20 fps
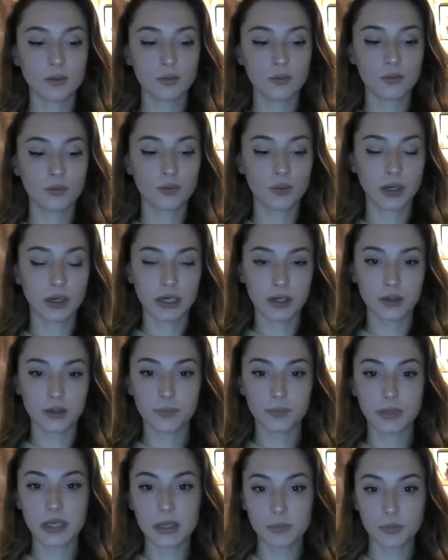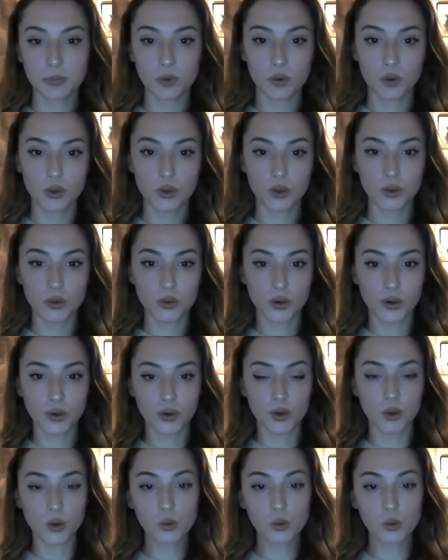where people who are